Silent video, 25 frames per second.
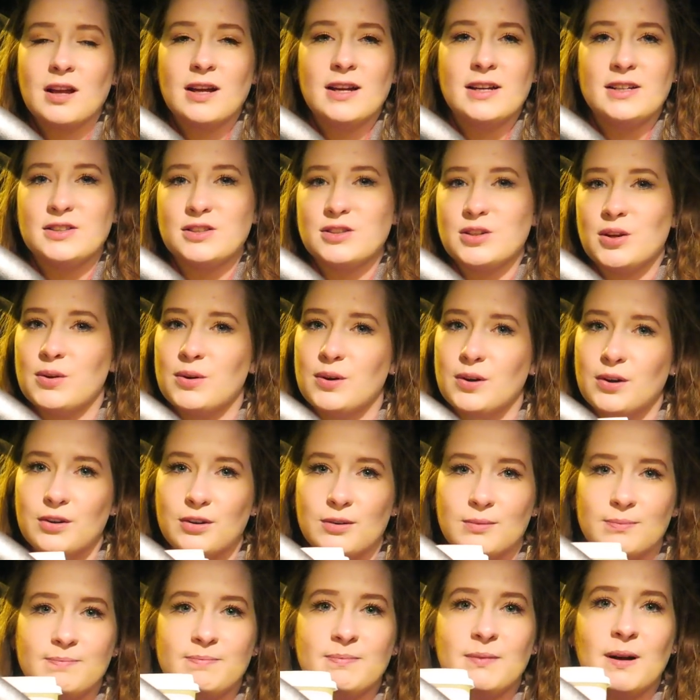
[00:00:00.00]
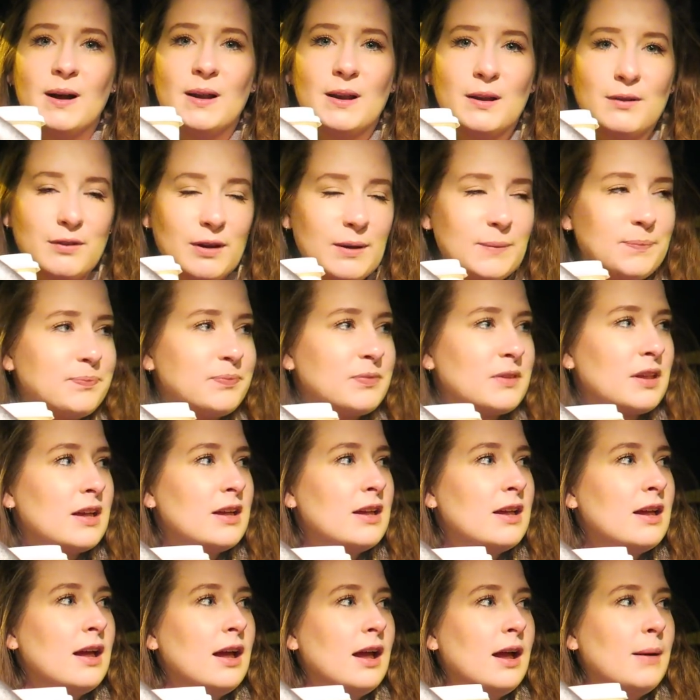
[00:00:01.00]
it's so good I love it
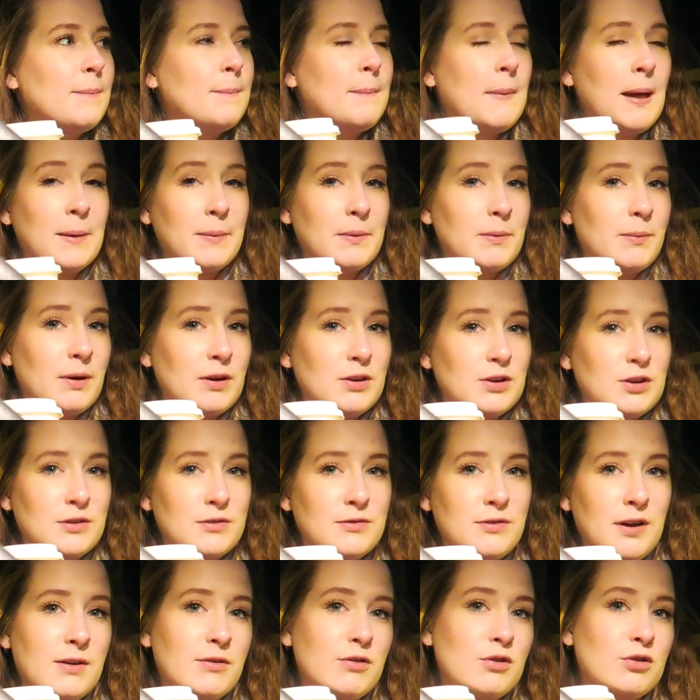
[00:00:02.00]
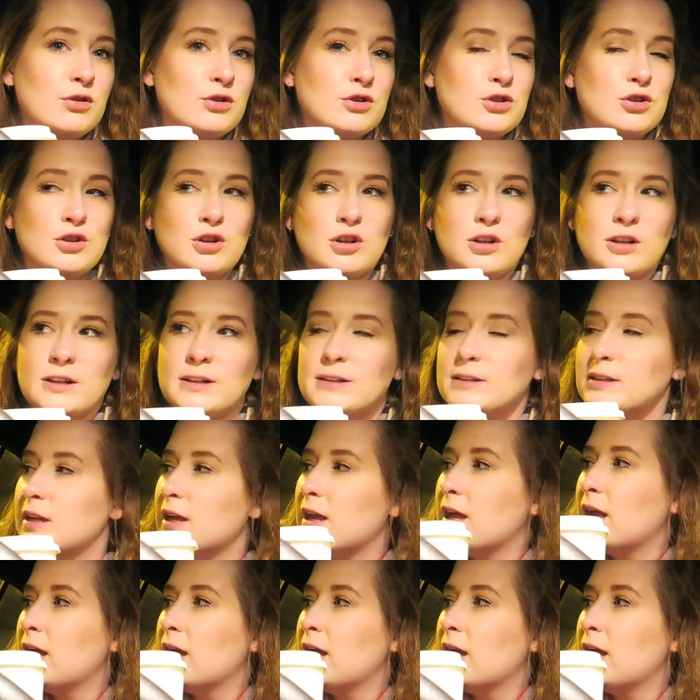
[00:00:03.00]
maybe my new favourite hot chocolate